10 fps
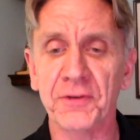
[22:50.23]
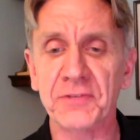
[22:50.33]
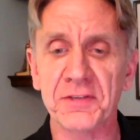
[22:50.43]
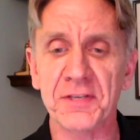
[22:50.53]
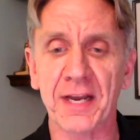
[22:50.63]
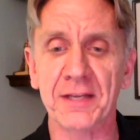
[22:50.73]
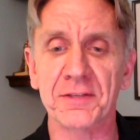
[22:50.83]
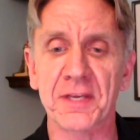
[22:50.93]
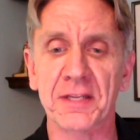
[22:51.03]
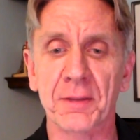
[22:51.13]
15
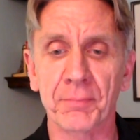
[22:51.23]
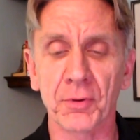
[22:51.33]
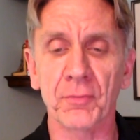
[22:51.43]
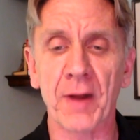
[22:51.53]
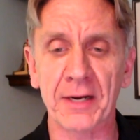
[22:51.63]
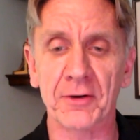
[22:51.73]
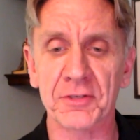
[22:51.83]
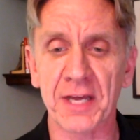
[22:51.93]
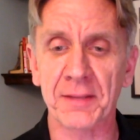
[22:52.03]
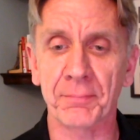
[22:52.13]
seconds that the bull rider
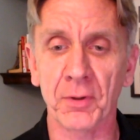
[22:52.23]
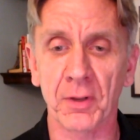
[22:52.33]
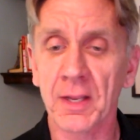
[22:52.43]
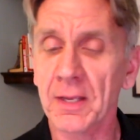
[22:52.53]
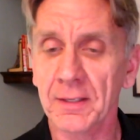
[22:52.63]
is on the bull?